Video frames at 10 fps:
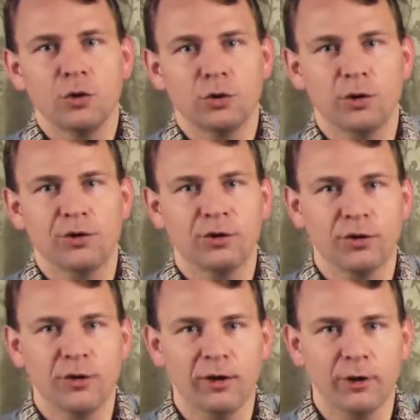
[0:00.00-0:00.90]

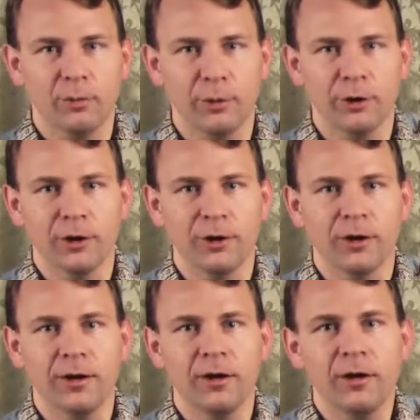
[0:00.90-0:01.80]
Christians ought to
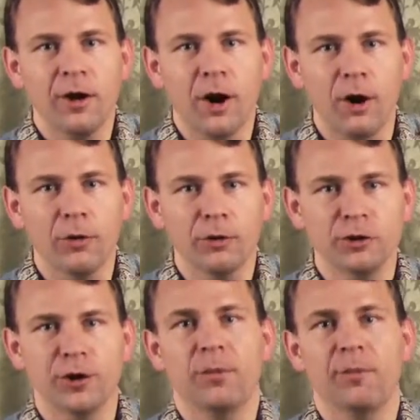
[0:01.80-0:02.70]
burn all their
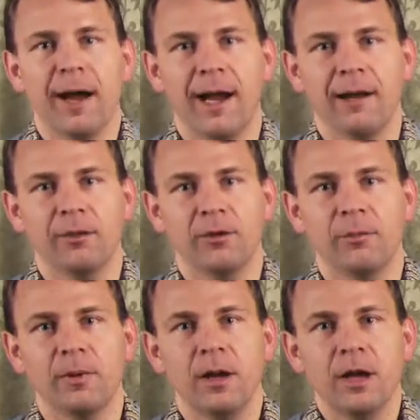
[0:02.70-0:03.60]
ships behind
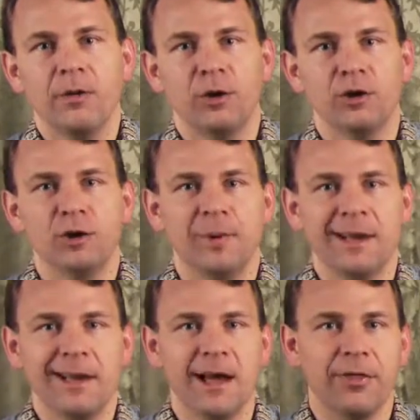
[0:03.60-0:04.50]
them. There should be
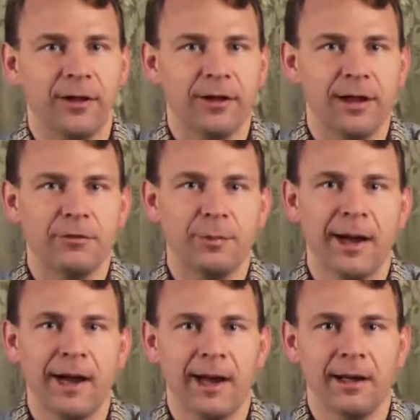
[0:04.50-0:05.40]
nothing left
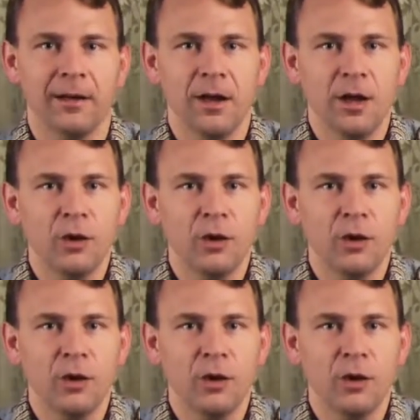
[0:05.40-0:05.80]
behind.